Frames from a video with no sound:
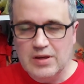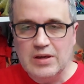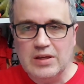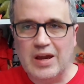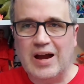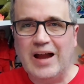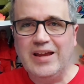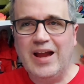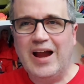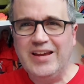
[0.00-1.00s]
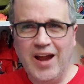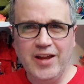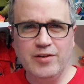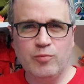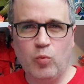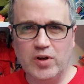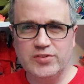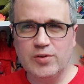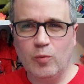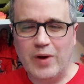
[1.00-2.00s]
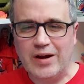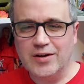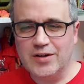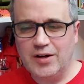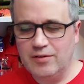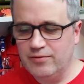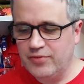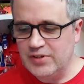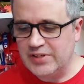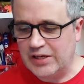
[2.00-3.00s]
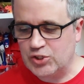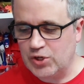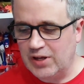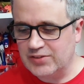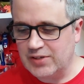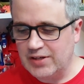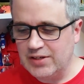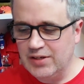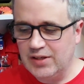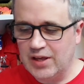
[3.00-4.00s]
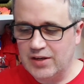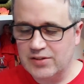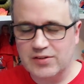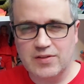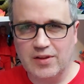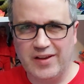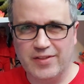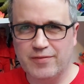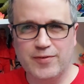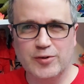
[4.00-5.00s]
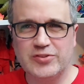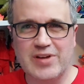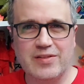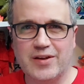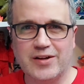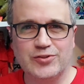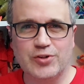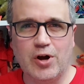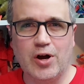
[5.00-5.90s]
Yeah, I kind of was aware of the test shots. I didn't get like the first set that I saw